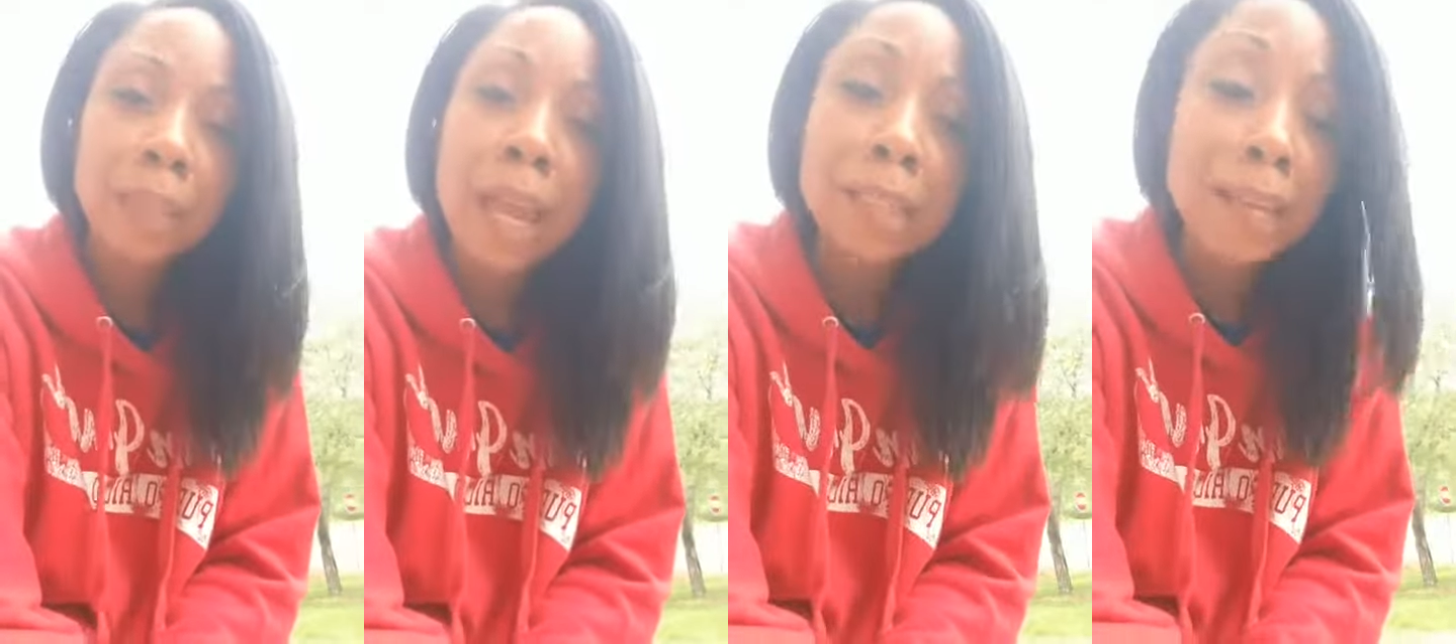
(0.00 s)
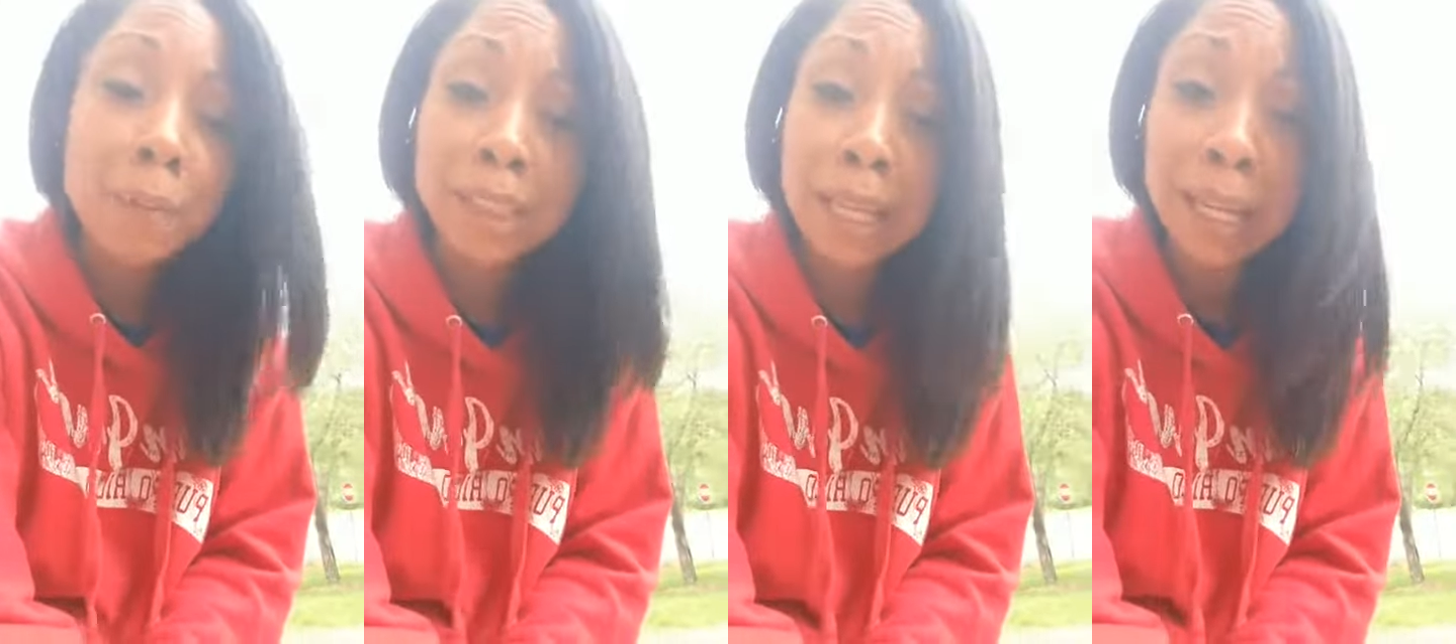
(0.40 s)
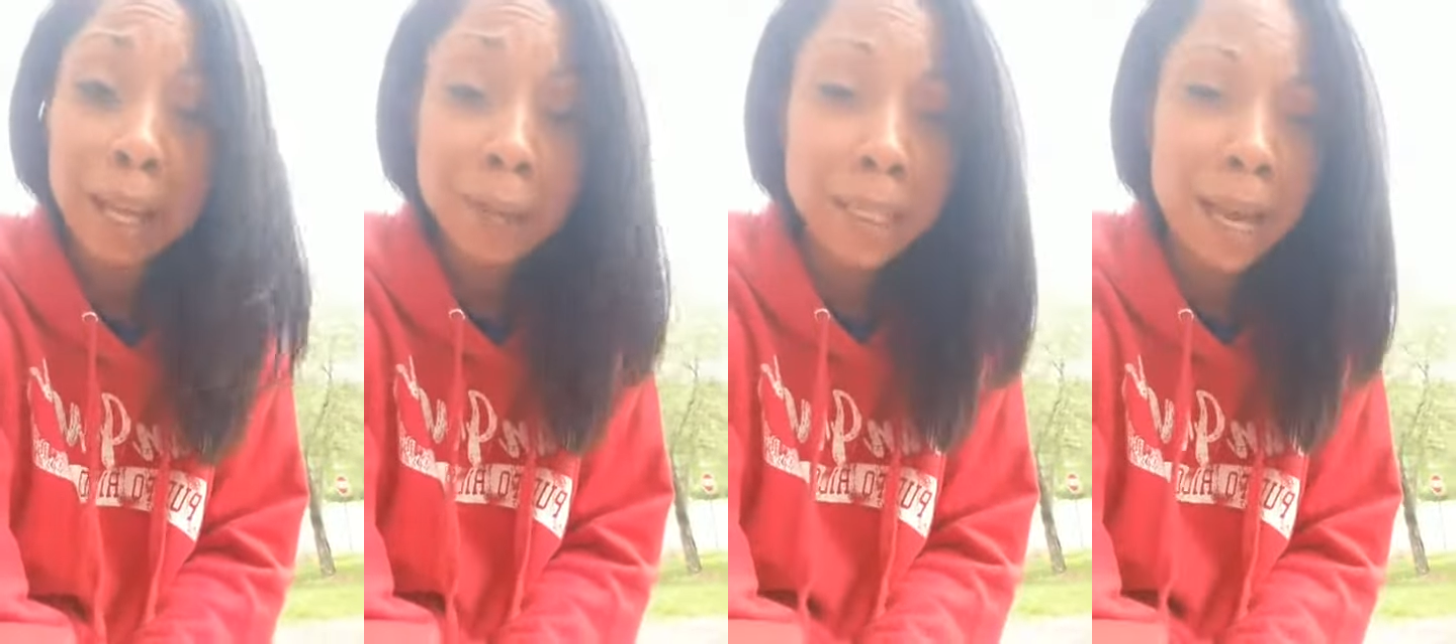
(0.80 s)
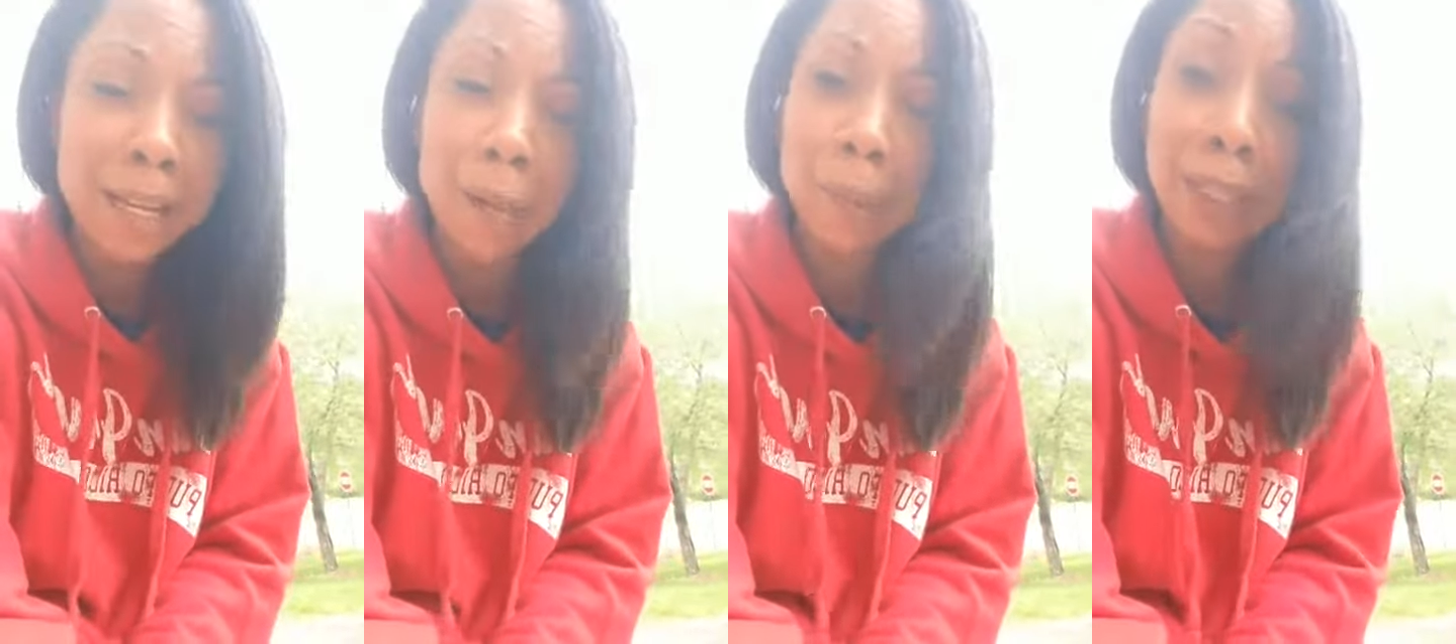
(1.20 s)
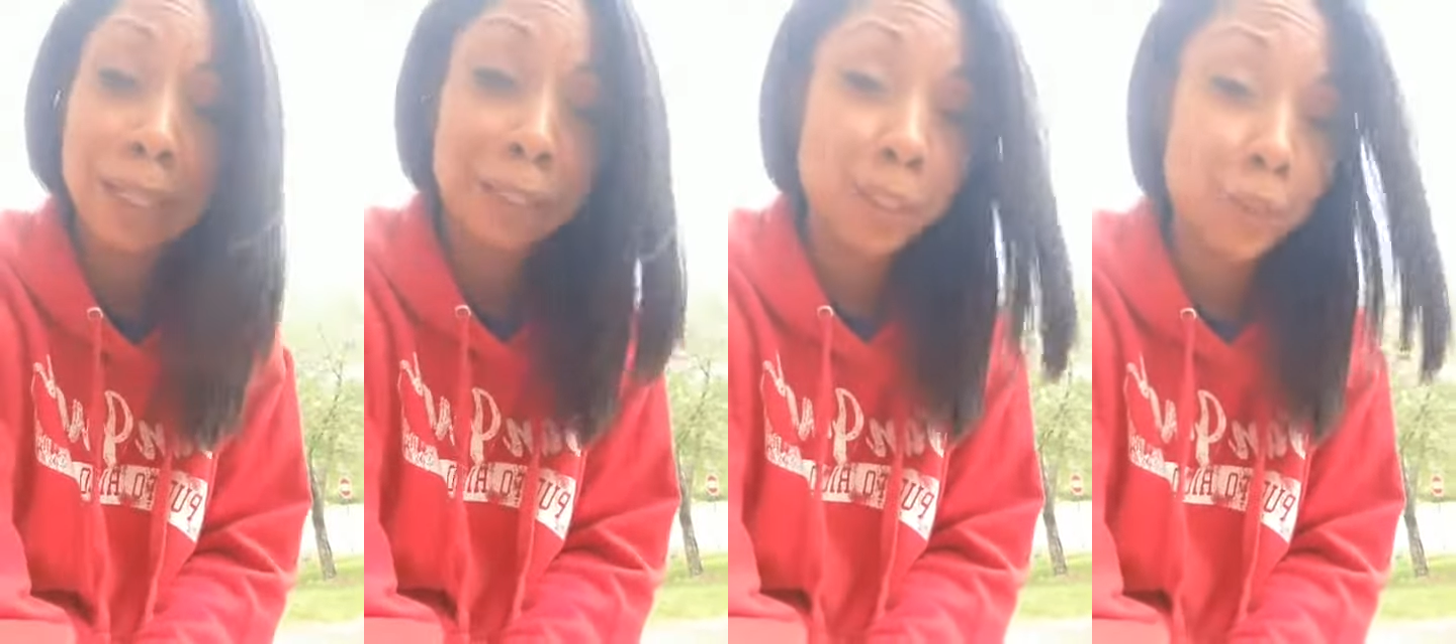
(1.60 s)
as I was standing outside and I was looking
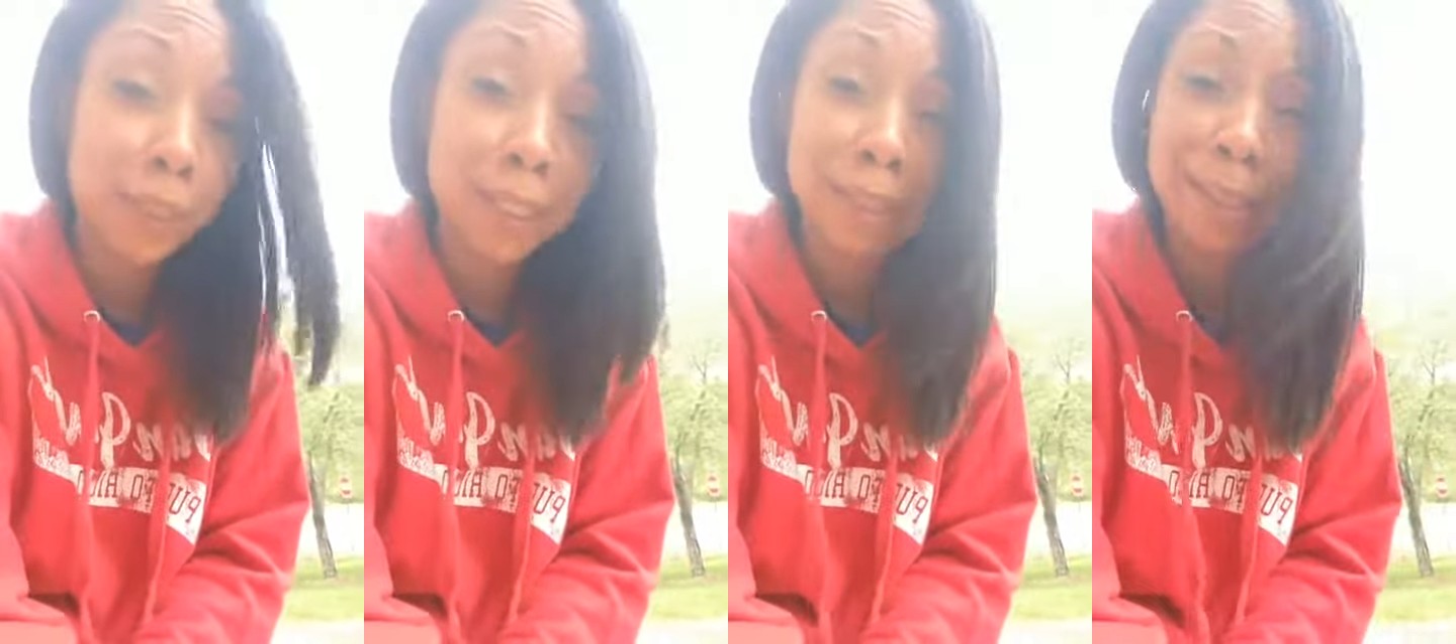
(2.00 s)
at the trees and